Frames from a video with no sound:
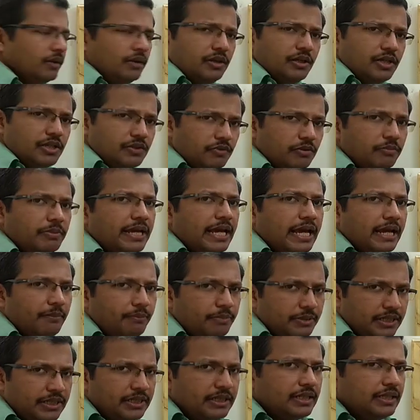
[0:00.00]
it will be
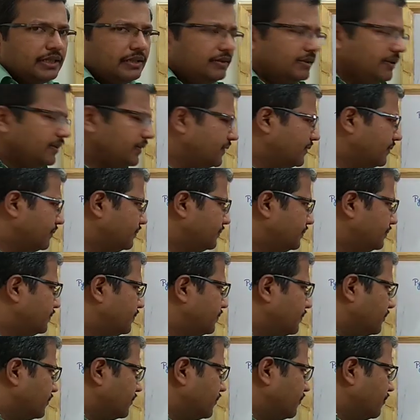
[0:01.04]
happening like this.
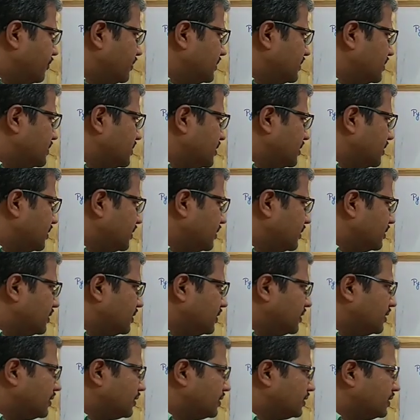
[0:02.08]
First,
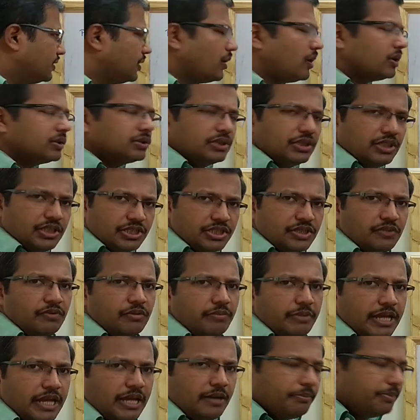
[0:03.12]
the oxidation will
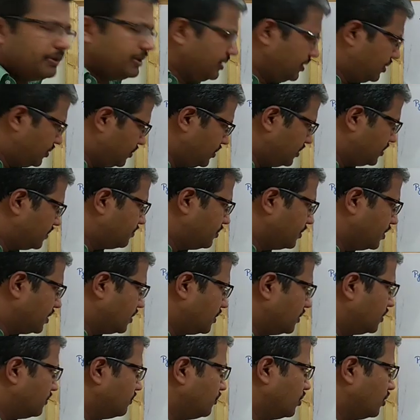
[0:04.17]
be happening to this
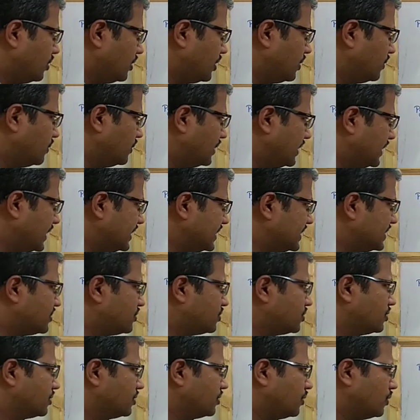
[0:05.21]
particular molecule
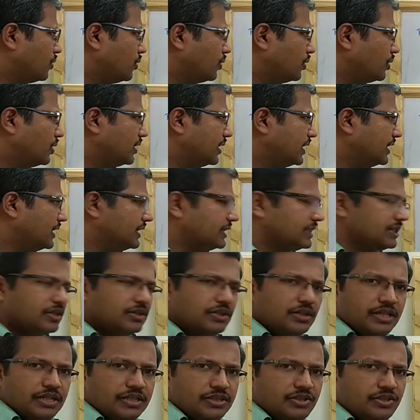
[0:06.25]
H or
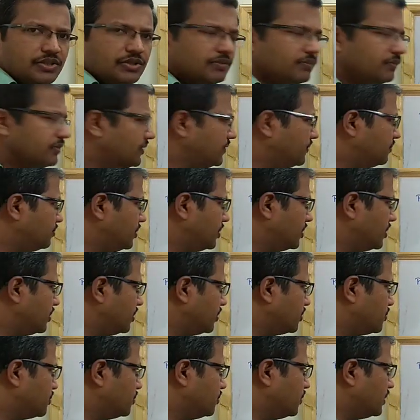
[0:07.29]
HH. This
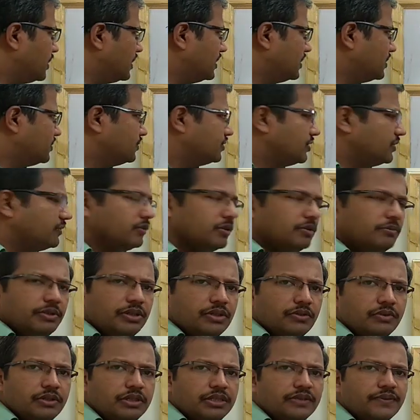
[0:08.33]
particular 2 hydrogen will be
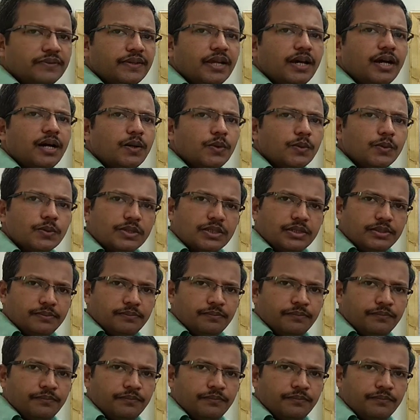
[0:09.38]
released out,